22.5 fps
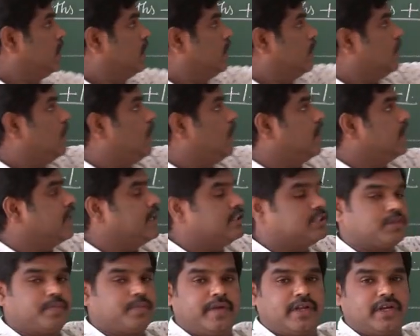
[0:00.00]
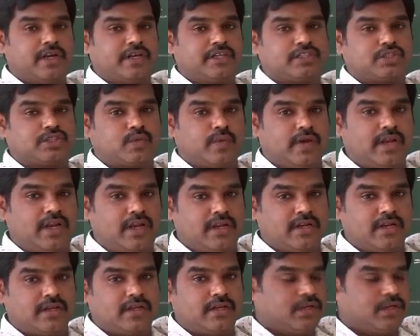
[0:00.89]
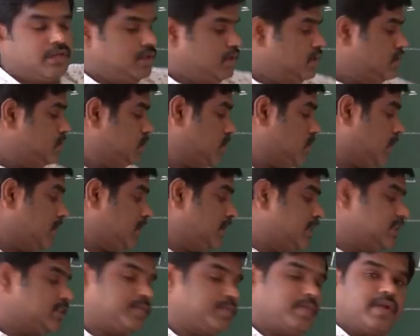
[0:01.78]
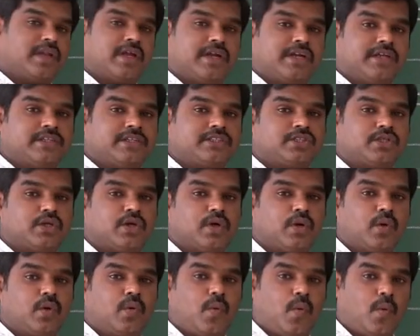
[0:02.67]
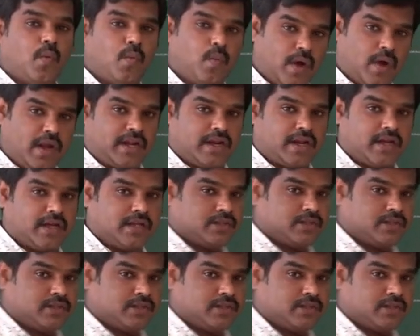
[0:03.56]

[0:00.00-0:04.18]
Longest period is 12, shortest period is 1.